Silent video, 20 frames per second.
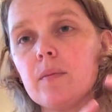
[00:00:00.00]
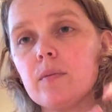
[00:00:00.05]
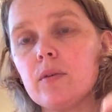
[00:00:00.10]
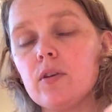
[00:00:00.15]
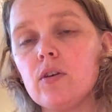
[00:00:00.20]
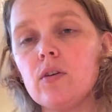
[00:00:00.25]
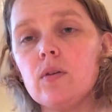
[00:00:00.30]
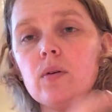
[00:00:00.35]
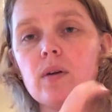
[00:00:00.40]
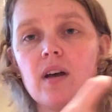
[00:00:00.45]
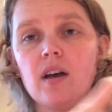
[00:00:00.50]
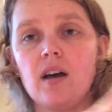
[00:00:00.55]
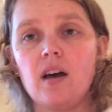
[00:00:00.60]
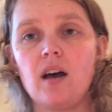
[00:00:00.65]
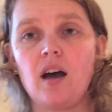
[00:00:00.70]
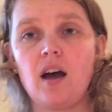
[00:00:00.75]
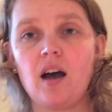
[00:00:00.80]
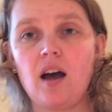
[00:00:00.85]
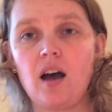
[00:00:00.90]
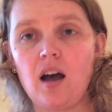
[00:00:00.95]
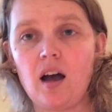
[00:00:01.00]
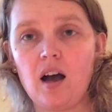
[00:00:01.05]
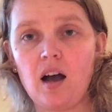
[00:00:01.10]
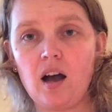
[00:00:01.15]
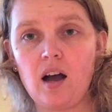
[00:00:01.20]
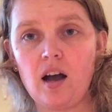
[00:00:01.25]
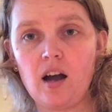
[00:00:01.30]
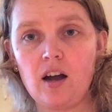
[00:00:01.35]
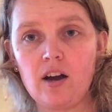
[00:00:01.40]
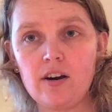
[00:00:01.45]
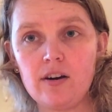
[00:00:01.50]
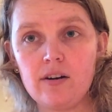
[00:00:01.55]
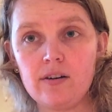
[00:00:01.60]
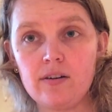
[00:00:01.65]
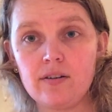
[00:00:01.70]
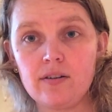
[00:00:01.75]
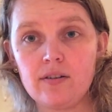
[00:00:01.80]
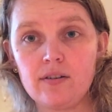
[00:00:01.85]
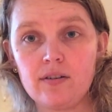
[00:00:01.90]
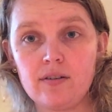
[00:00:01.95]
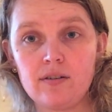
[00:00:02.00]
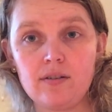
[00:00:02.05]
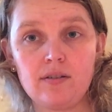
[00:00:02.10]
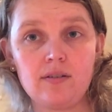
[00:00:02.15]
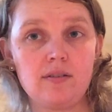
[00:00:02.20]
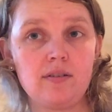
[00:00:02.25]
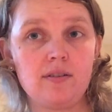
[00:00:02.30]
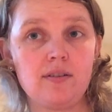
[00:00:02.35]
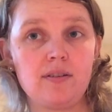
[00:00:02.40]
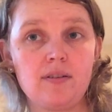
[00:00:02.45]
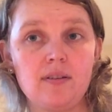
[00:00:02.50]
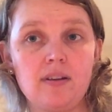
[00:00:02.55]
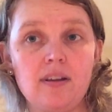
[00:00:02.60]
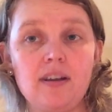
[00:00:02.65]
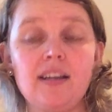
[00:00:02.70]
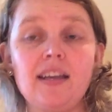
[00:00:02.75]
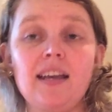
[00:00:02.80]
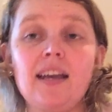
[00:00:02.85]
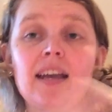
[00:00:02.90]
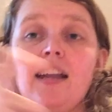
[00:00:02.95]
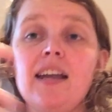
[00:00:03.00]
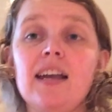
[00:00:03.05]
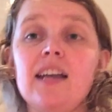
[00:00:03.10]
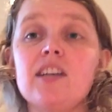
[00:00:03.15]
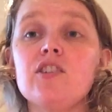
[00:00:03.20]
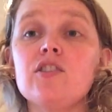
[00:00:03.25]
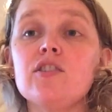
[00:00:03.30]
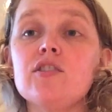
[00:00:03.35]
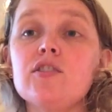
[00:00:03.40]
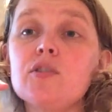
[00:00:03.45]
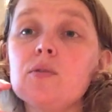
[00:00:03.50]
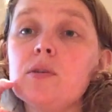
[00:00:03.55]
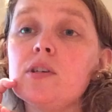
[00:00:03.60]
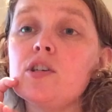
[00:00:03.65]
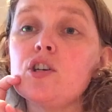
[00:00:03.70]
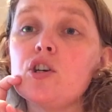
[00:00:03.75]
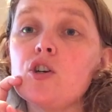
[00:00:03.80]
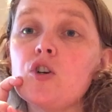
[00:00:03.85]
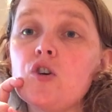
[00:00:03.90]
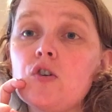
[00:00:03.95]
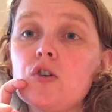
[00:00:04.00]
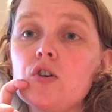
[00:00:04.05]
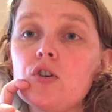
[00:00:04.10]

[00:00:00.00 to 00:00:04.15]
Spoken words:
Q, R. Okay, and you just do it and you go.